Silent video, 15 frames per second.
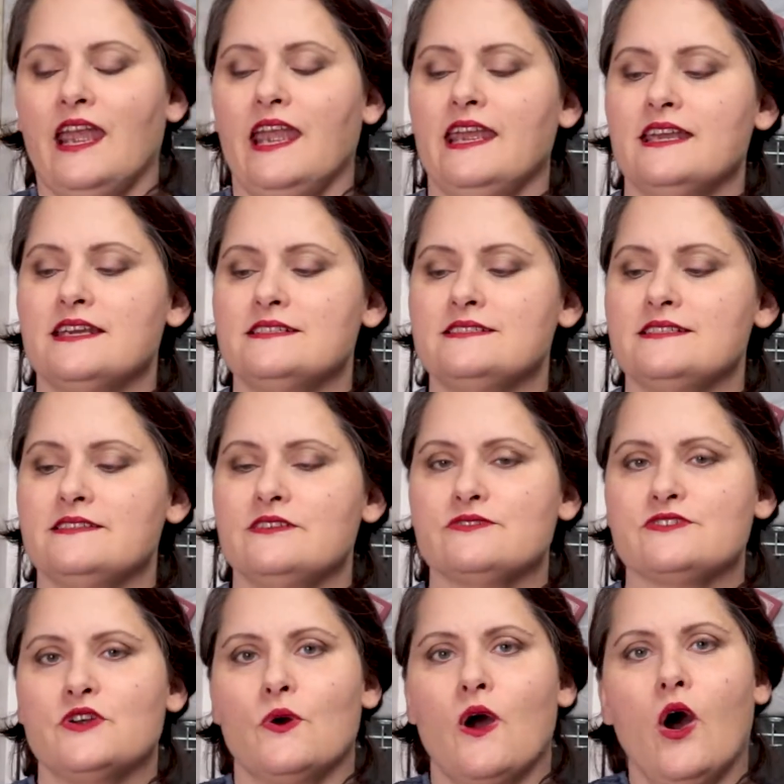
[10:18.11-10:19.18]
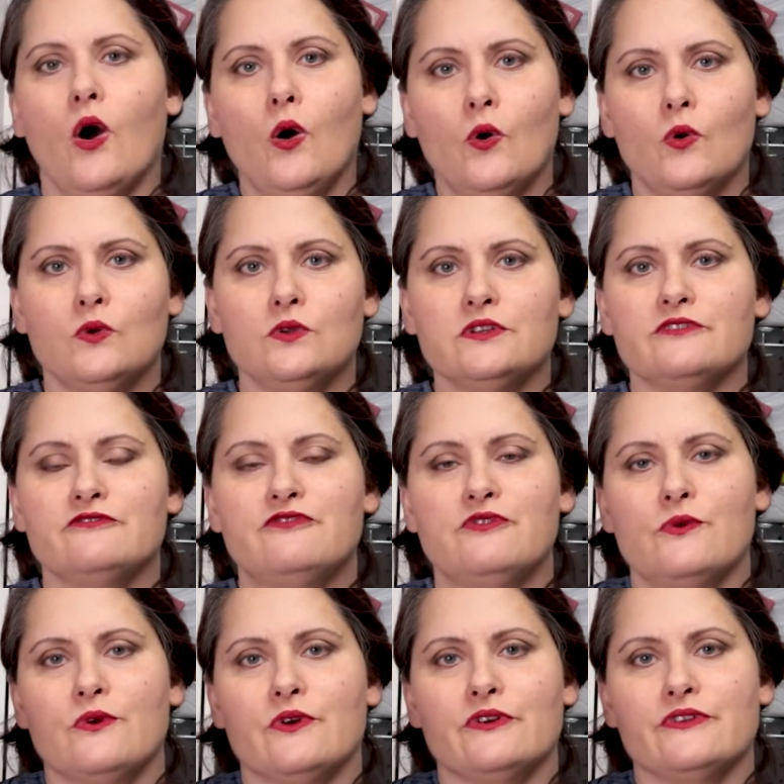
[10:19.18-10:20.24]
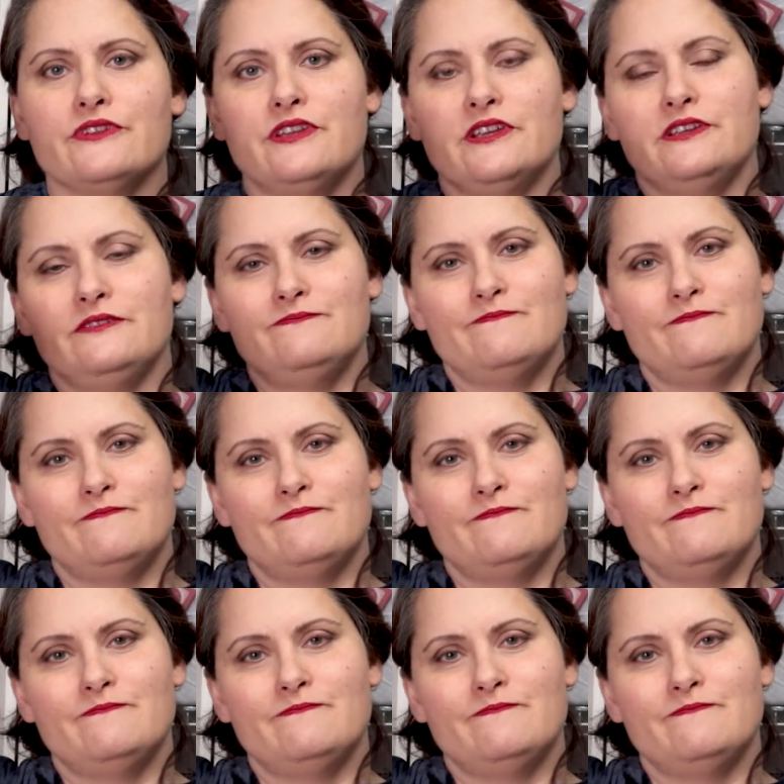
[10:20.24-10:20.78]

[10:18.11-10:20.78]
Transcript: and there's no hole for the